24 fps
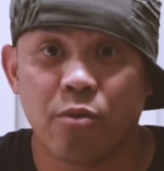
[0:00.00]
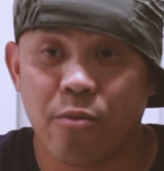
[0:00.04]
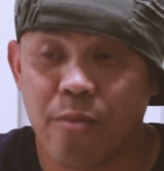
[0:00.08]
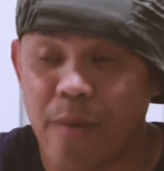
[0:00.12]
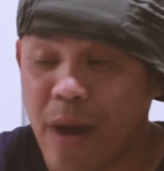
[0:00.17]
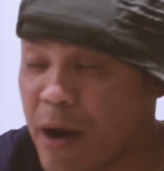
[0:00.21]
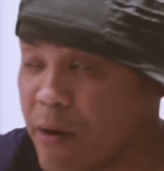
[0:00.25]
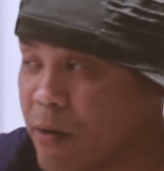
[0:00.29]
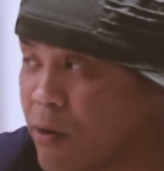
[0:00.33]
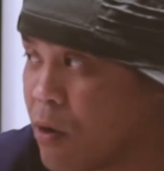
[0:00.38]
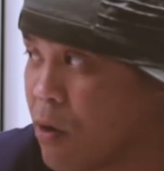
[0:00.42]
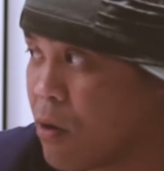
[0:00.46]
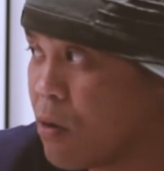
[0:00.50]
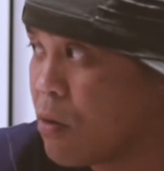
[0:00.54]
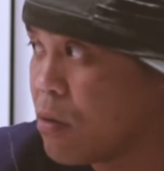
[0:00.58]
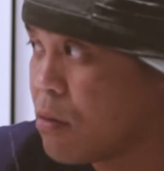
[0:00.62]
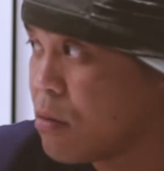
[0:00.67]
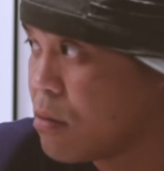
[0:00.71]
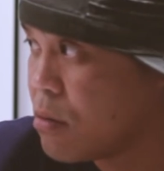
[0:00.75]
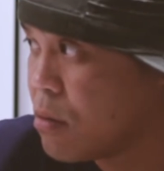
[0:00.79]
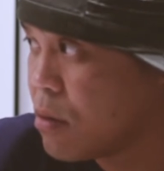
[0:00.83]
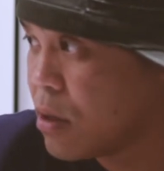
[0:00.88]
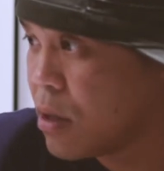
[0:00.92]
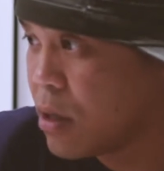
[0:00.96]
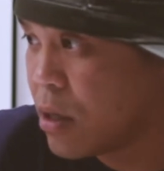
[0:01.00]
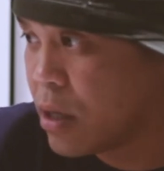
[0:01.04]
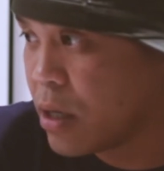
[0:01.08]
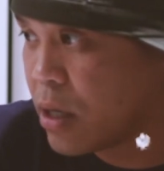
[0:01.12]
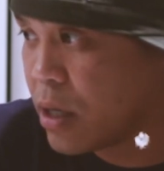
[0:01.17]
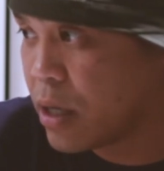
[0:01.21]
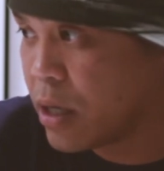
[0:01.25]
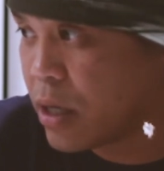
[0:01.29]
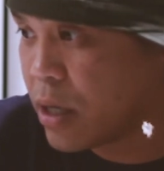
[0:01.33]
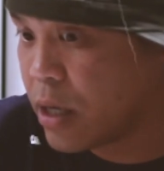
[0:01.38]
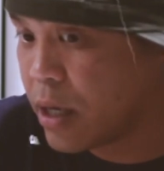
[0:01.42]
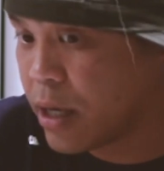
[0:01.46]
Romero
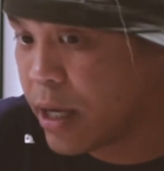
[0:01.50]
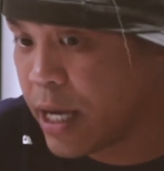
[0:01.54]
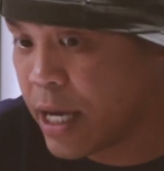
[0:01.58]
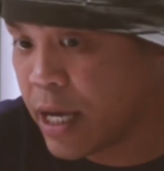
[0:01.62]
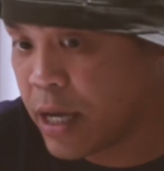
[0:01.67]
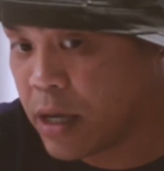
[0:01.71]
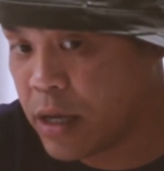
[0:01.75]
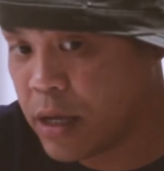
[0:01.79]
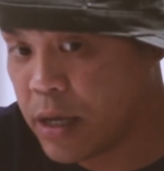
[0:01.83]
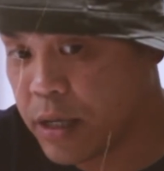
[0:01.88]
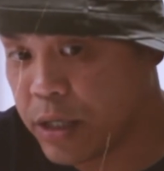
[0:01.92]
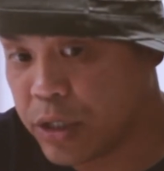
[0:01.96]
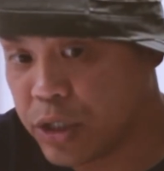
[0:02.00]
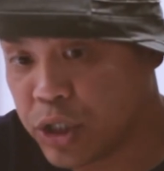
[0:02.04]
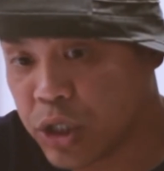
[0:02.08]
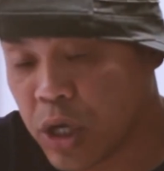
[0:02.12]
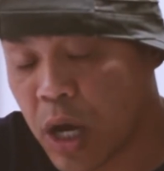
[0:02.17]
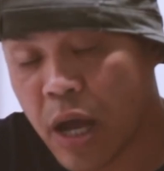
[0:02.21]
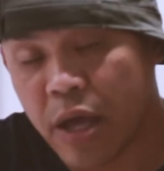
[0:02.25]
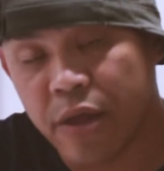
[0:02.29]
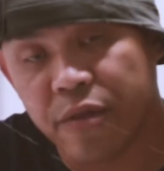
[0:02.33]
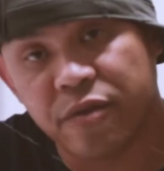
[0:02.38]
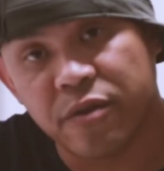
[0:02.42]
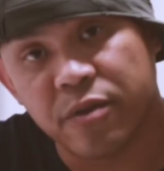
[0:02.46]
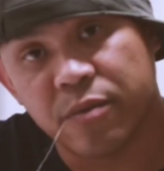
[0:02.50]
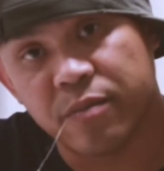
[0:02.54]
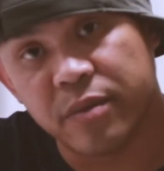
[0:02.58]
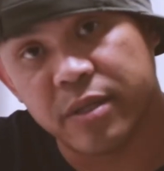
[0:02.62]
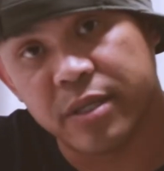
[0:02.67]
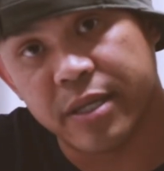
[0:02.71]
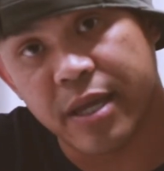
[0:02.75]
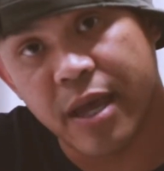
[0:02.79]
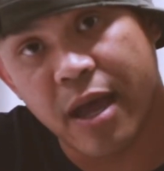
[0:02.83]
and Jonathan